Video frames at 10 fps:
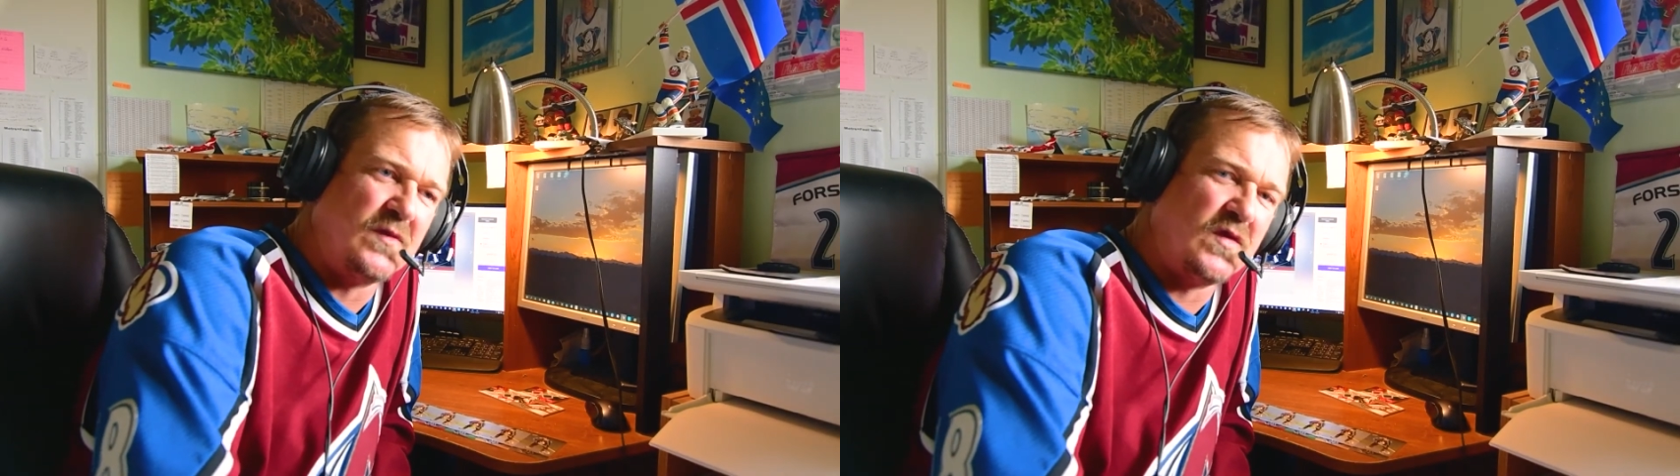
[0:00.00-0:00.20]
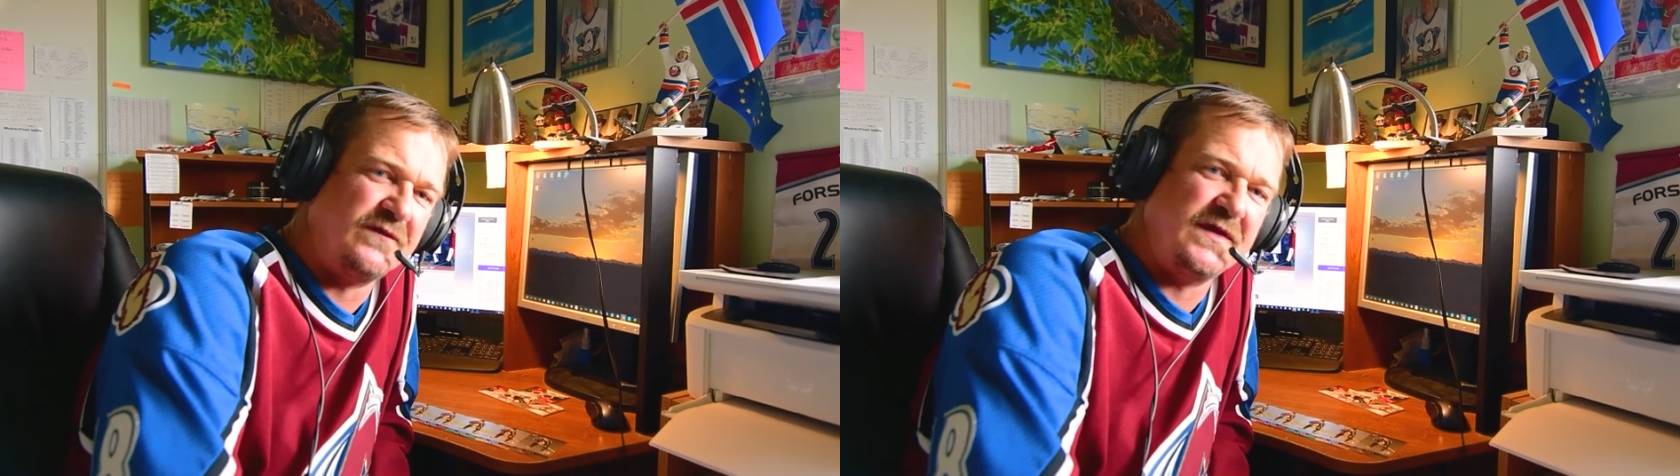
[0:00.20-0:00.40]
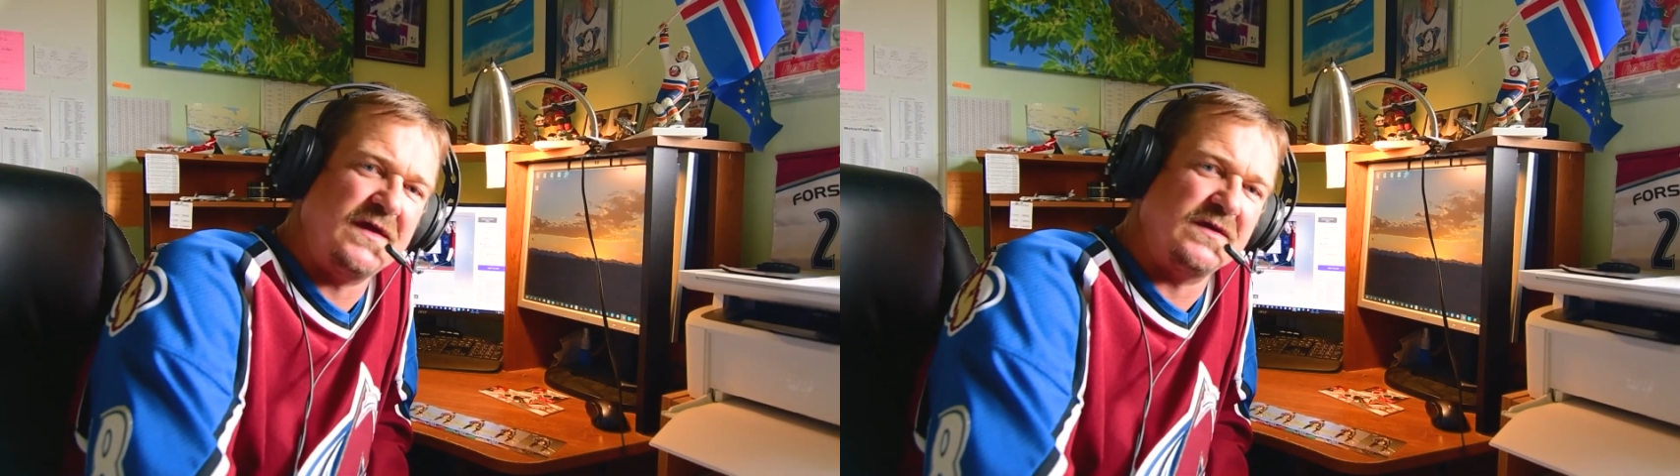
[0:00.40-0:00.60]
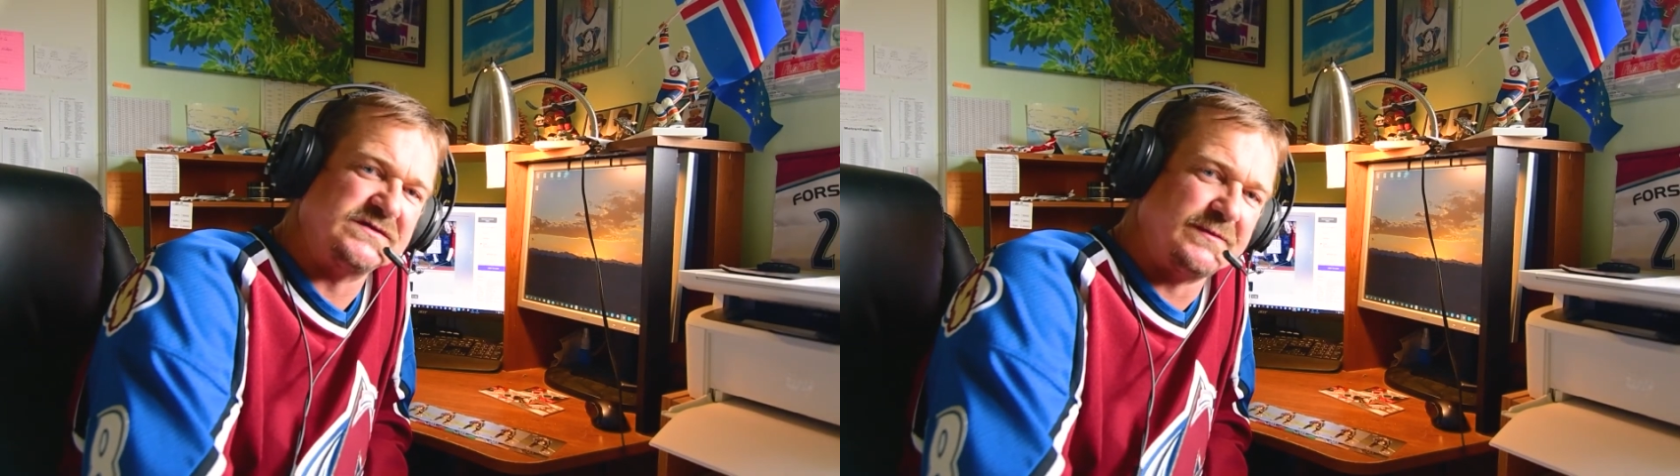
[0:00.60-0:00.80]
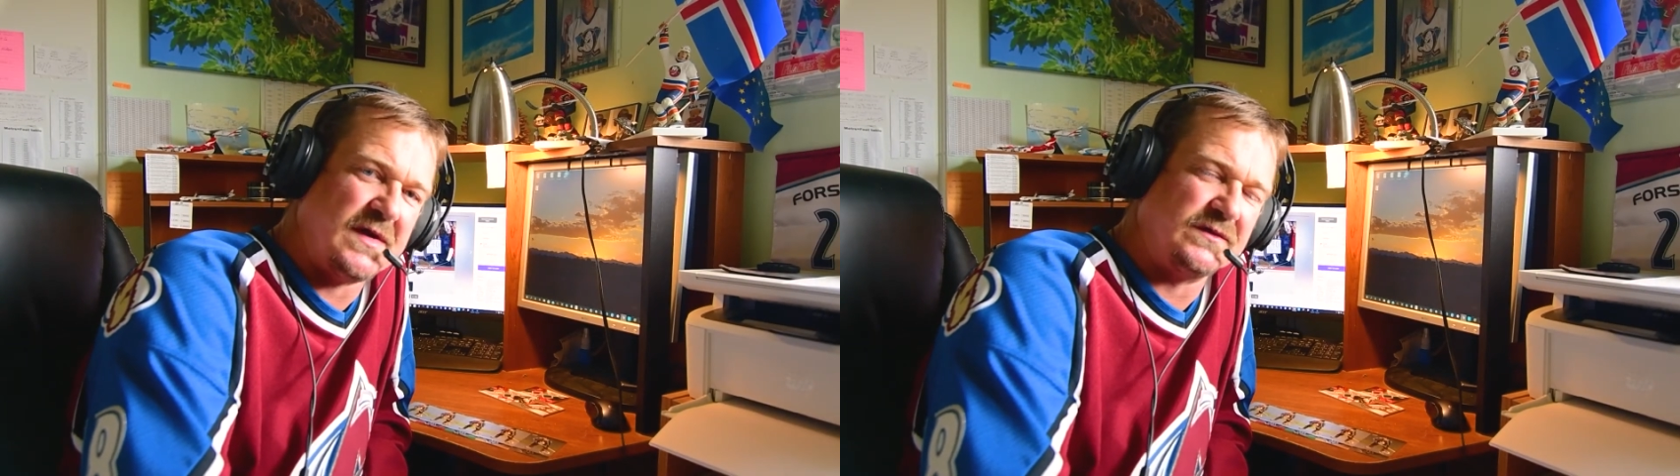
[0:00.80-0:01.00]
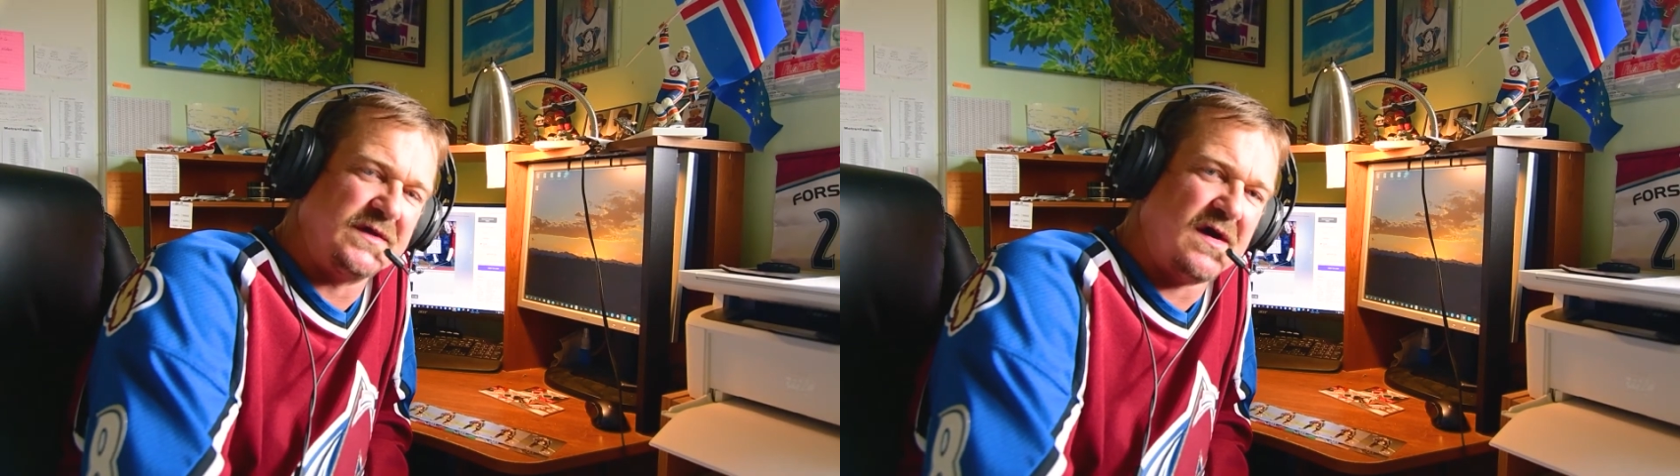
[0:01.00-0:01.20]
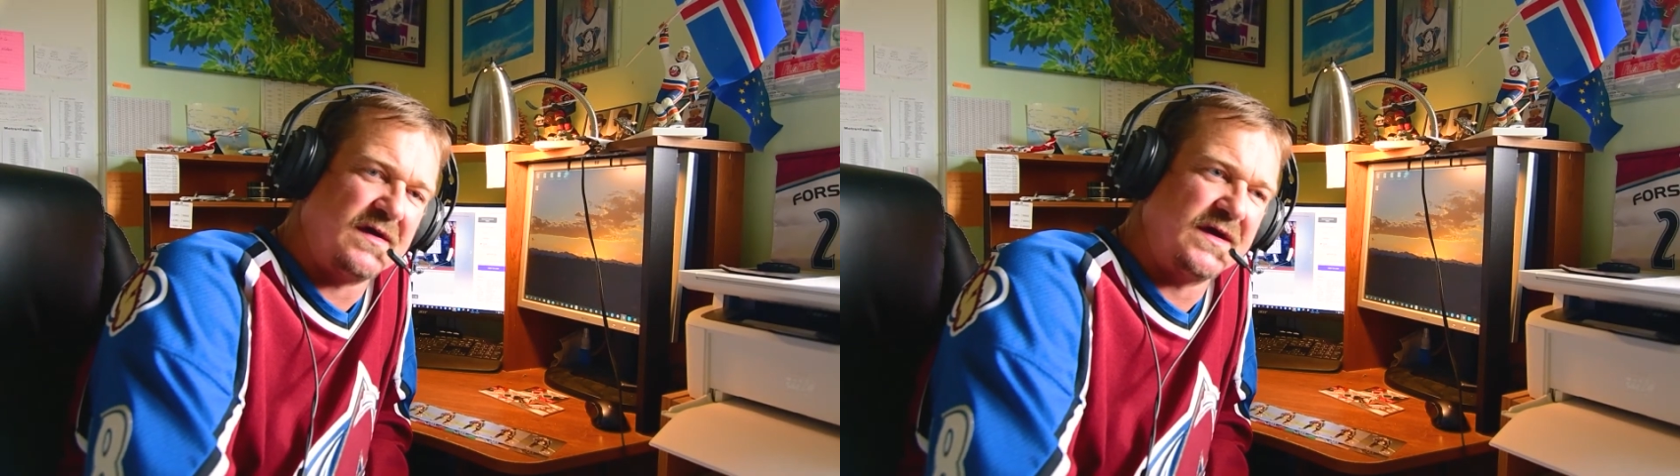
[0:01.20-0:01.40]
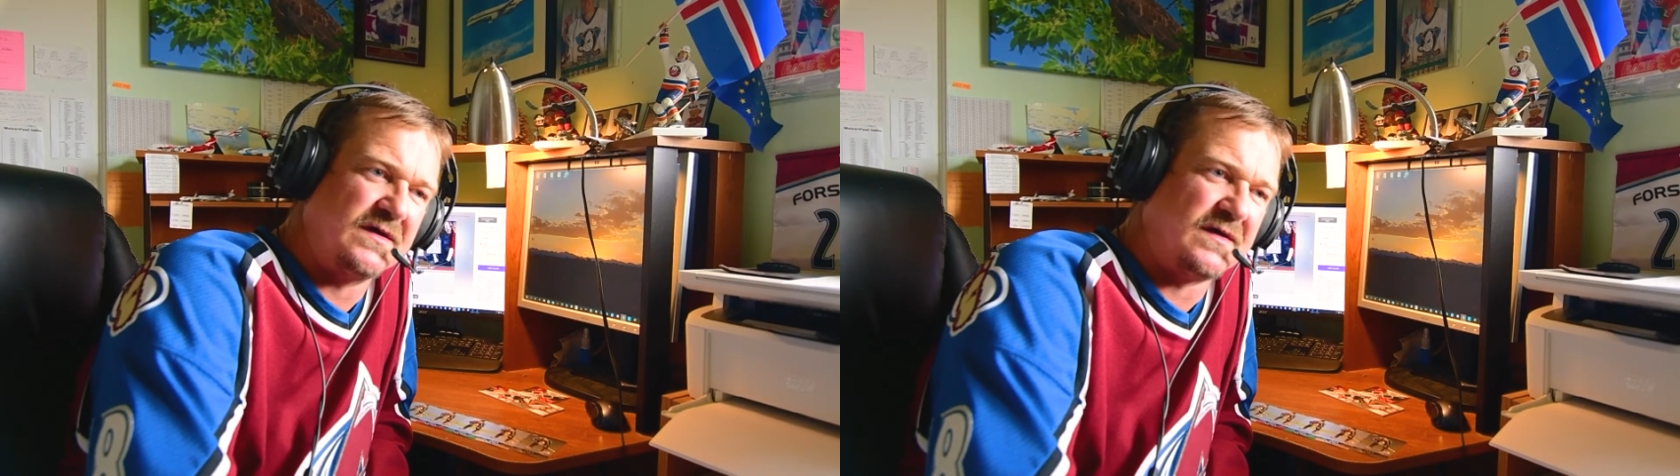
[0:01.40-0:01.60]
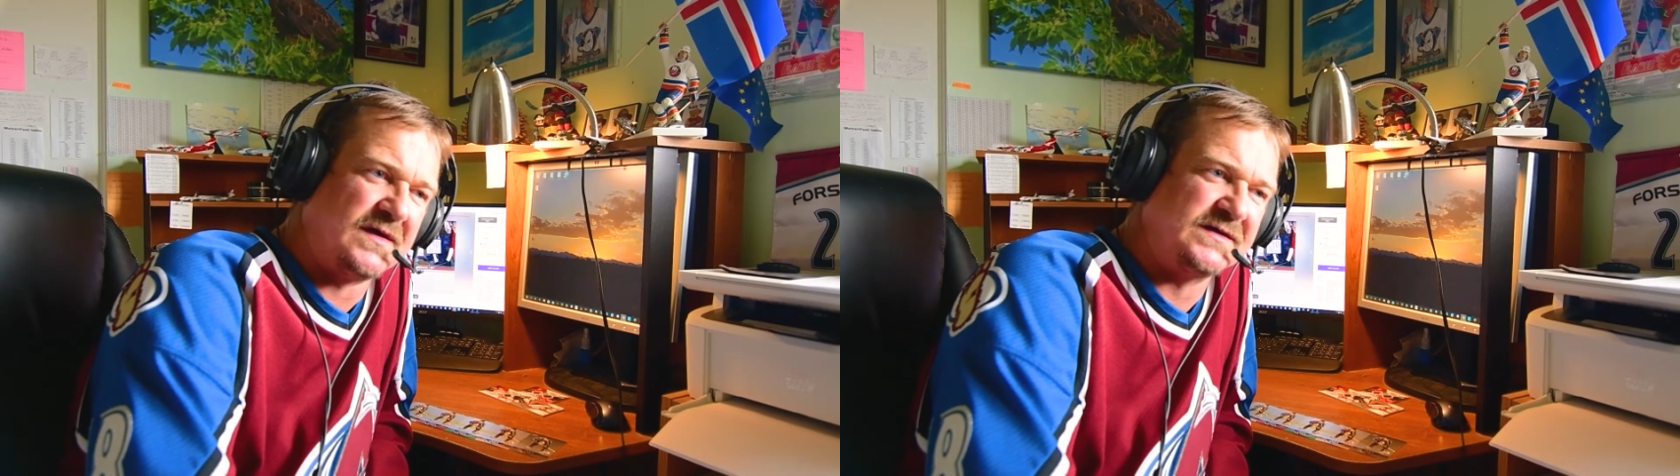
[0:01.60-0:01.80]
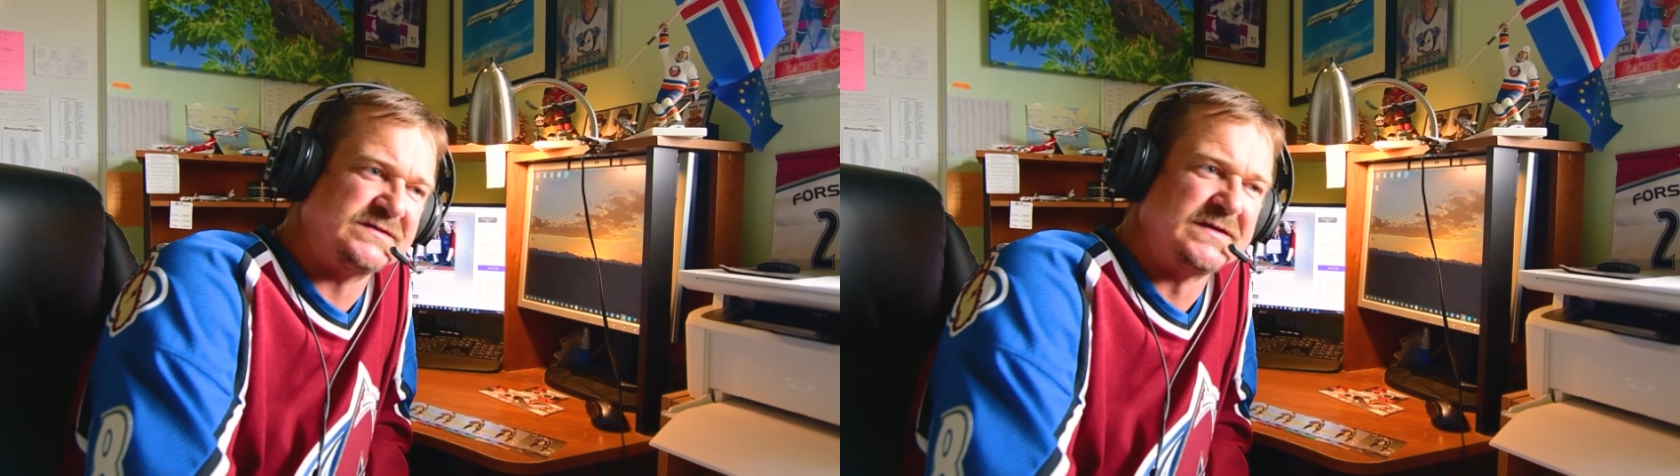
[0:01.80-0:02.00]
more videos about the hockey
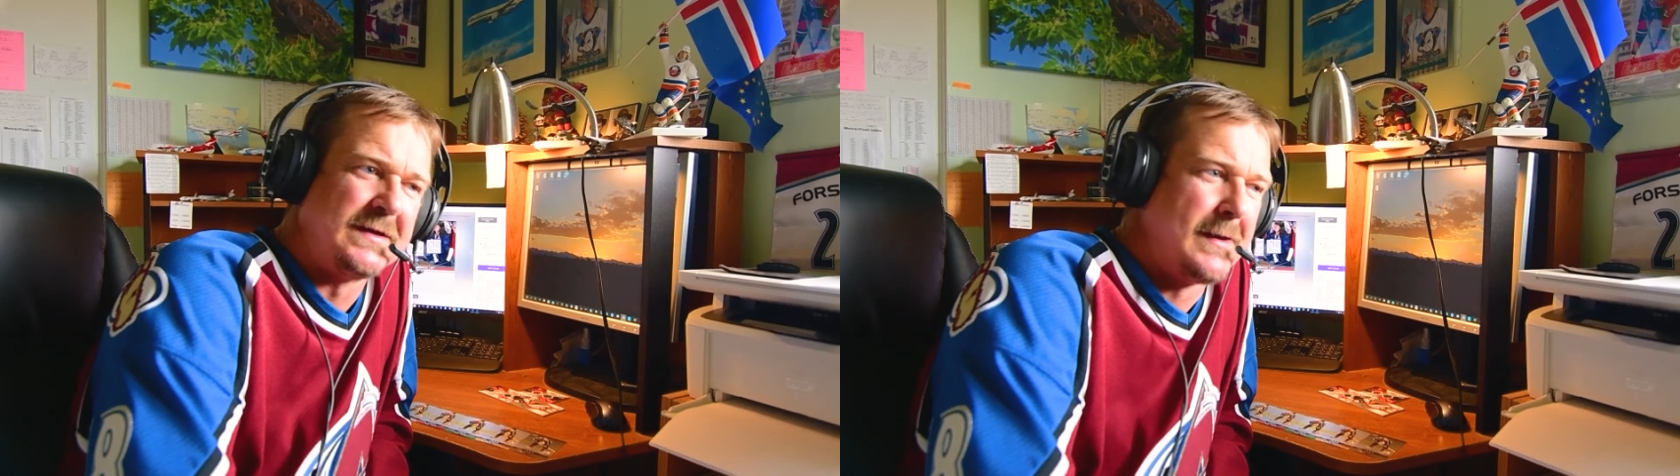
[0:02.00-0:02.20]
cards,